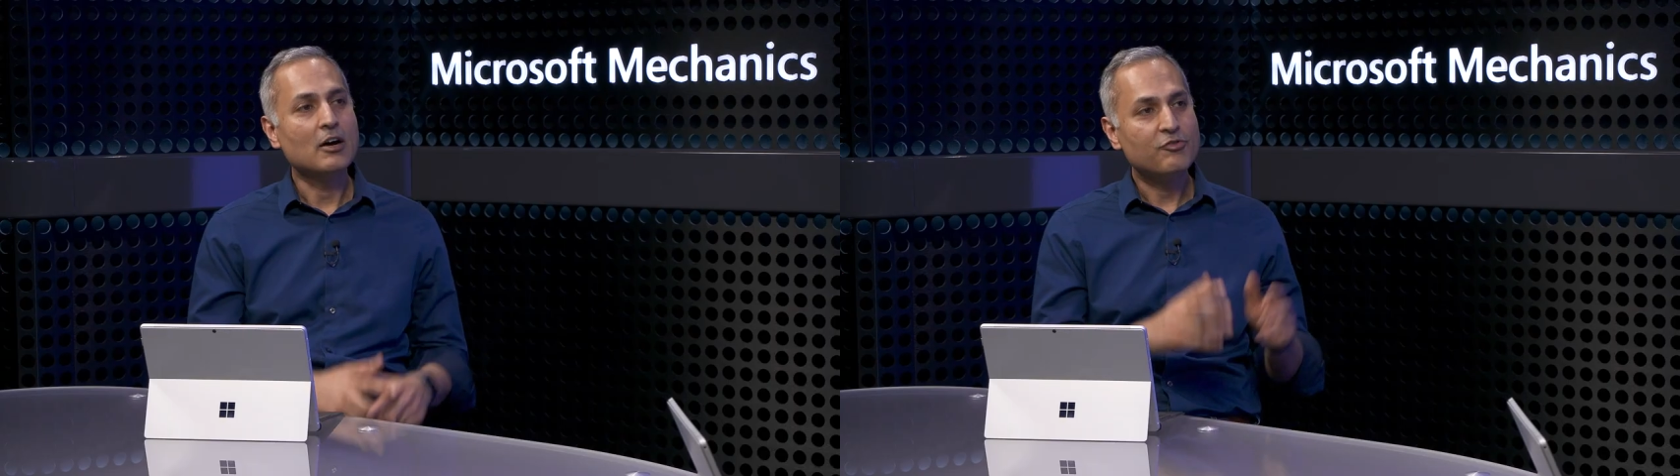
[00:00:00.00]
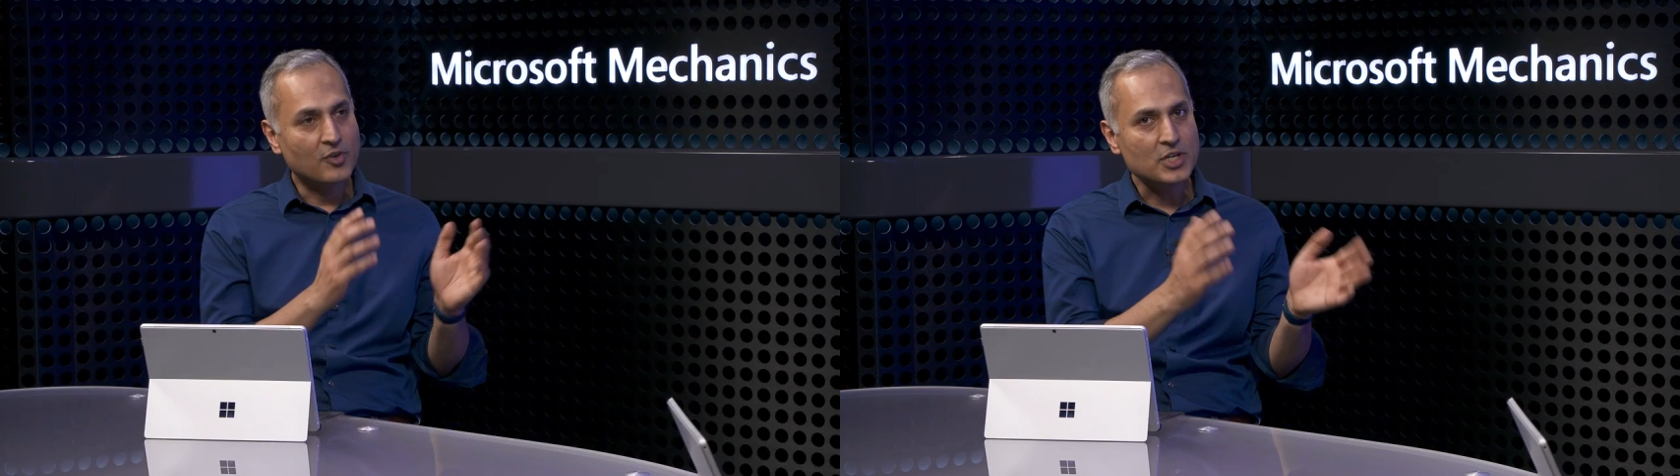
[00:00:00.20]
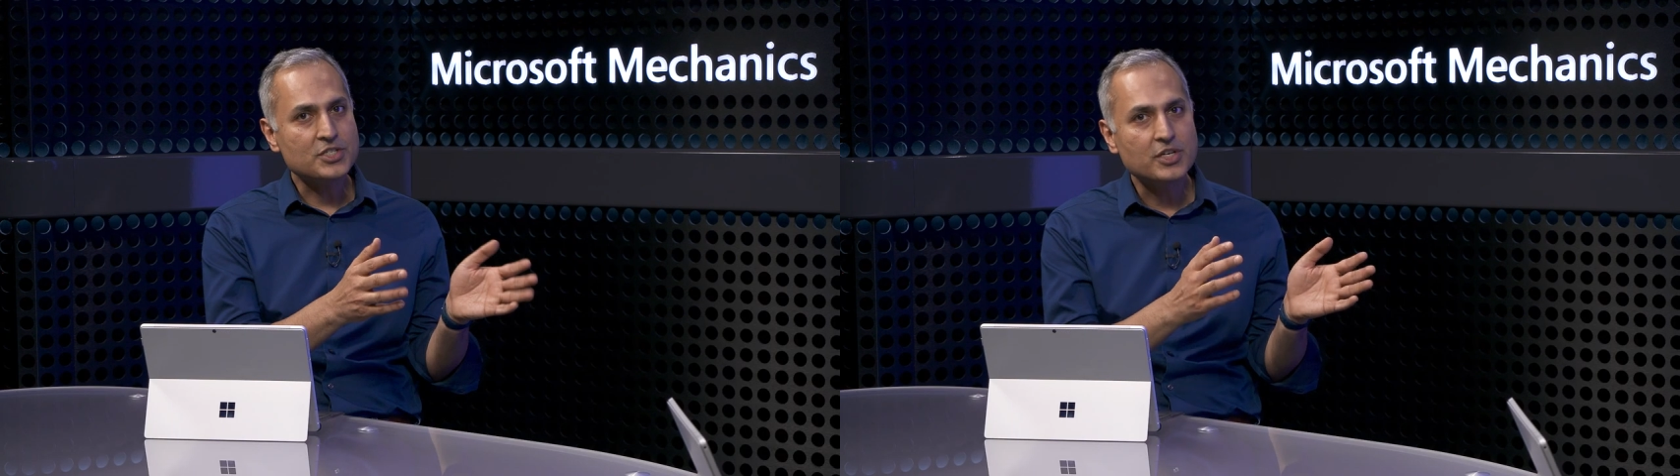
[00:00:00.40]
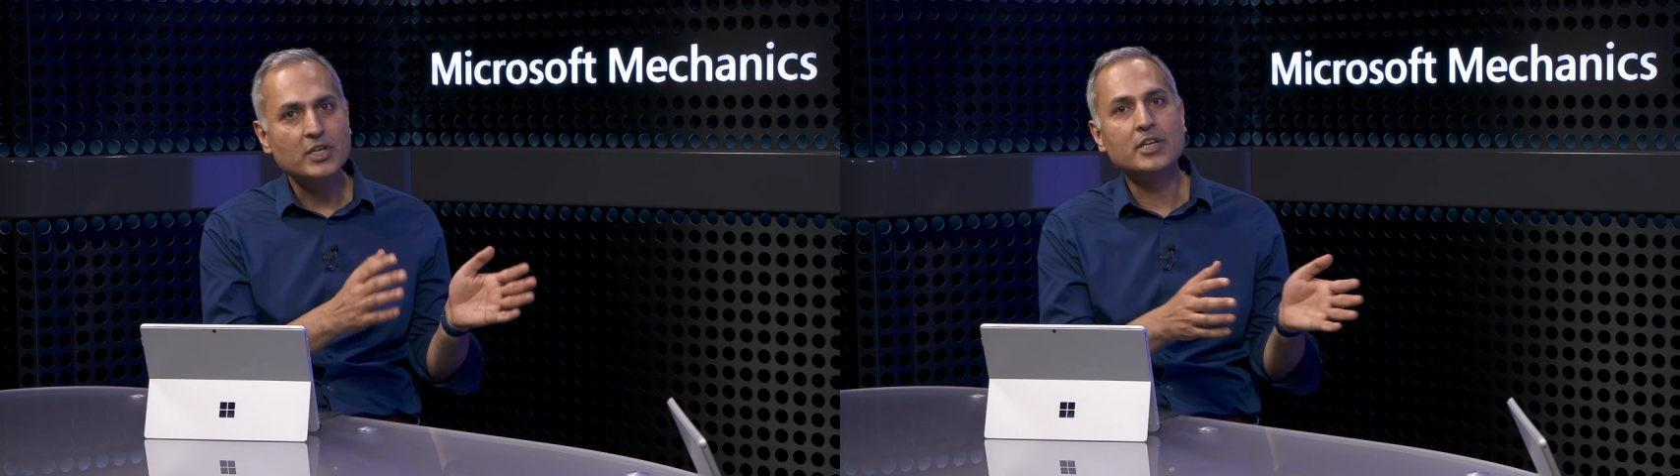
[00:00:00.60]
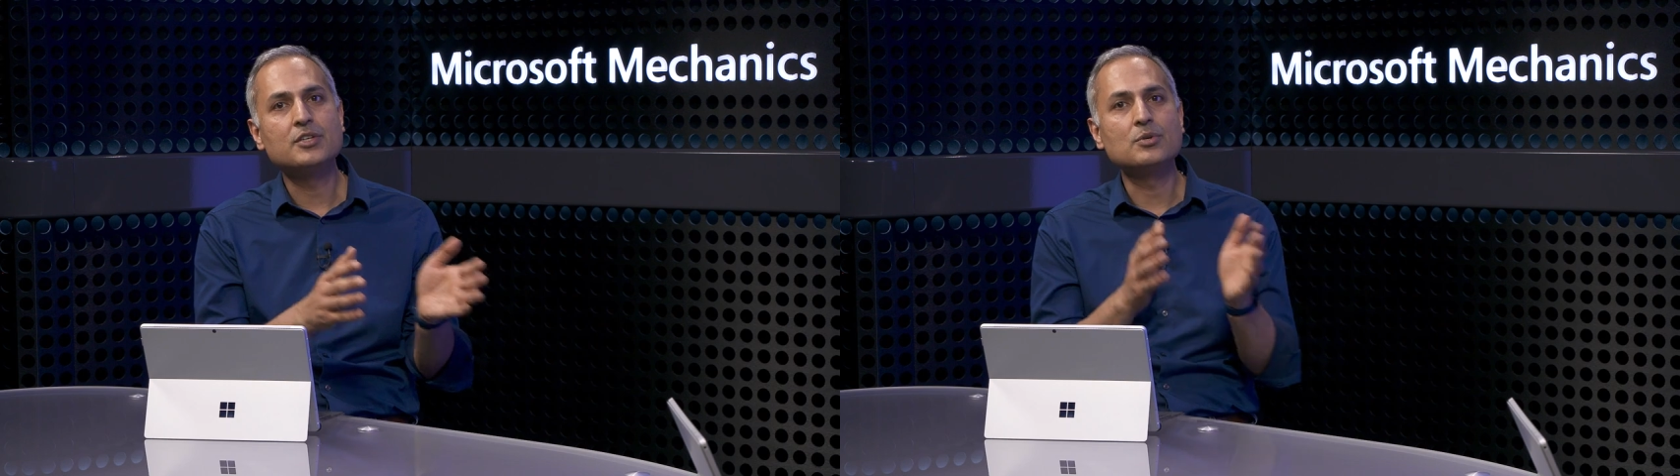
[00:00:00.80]
Yeah, first you
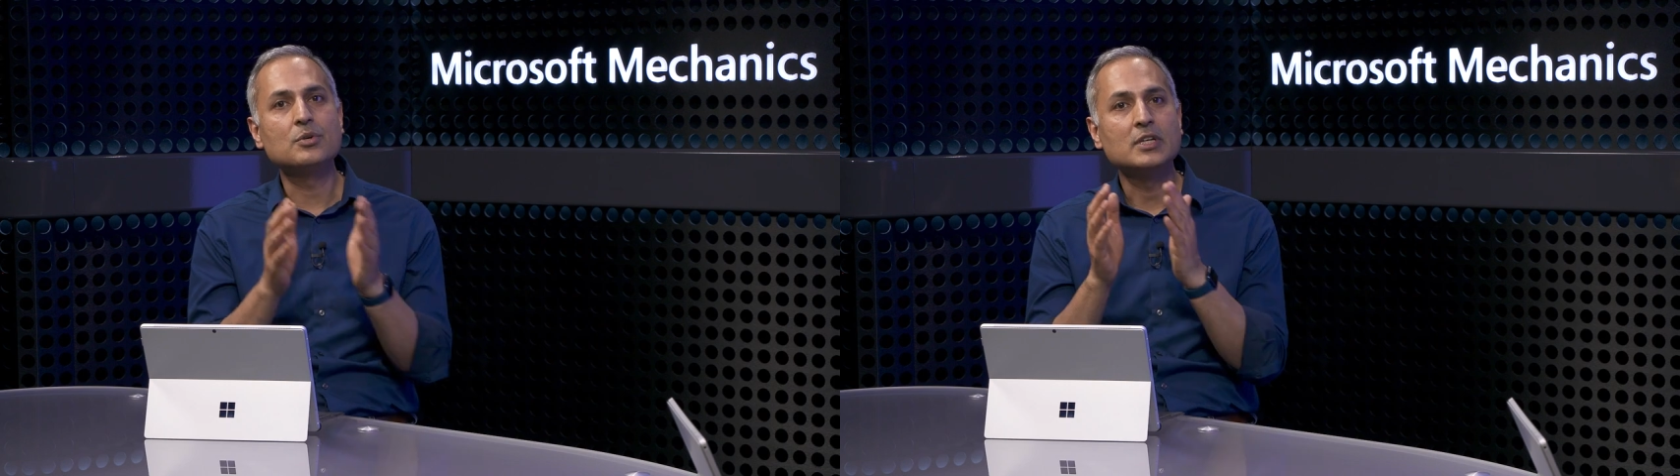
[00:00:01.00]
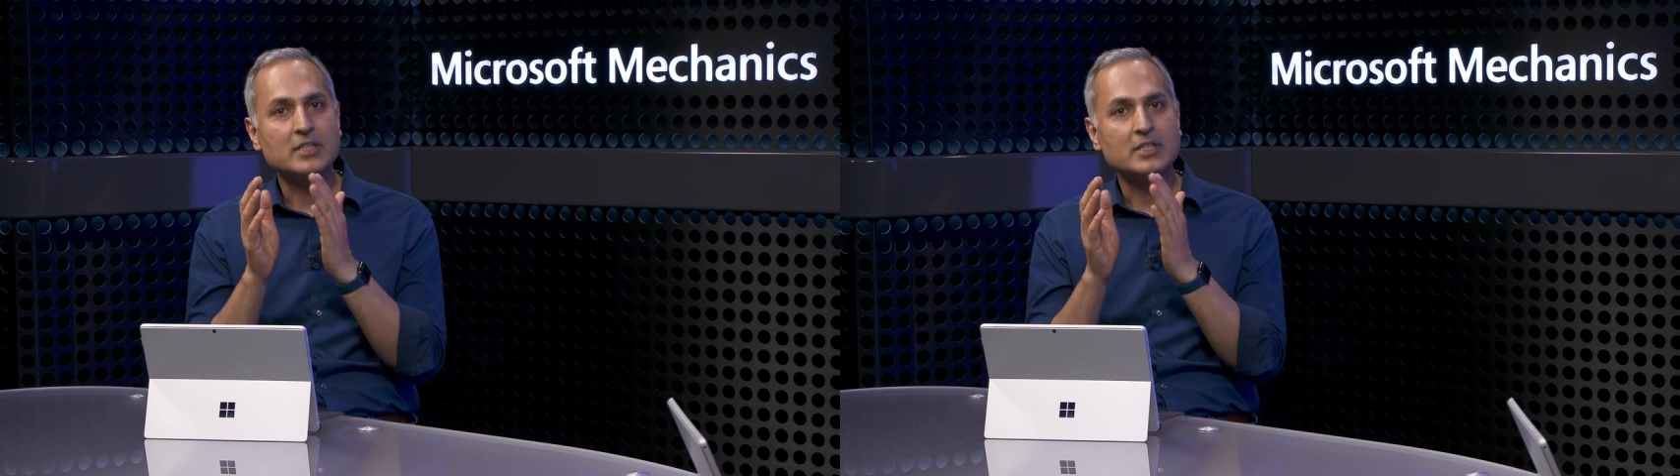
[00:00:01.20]
need to